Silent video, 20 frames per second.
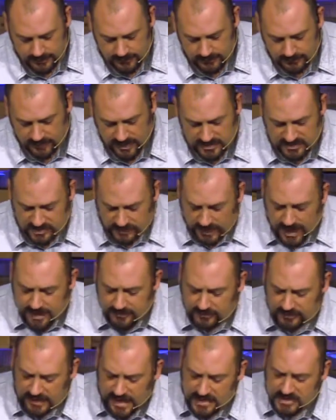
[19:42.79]
Friends, the
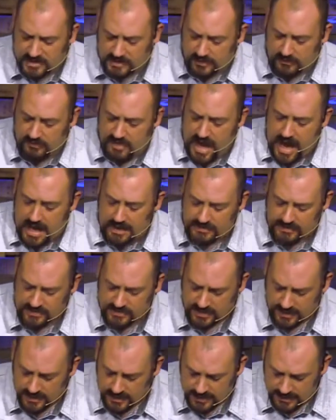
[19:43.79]
life lesson of that
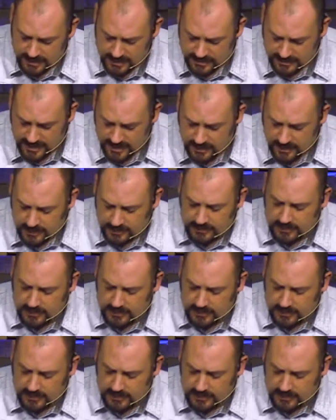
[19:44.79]
is that